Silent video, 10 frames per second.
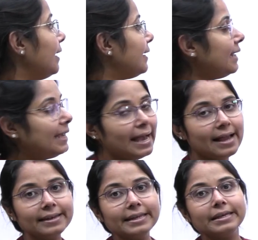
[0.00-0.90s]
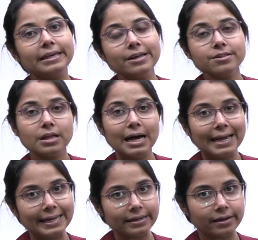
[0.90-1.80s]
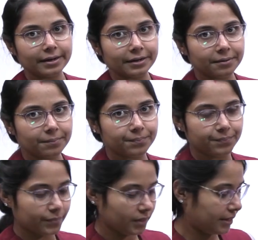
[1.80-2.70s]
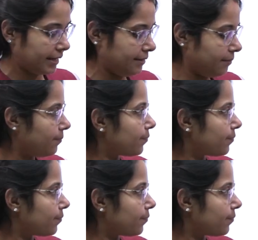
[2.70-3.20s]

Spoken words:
D and E is incorrect. Right?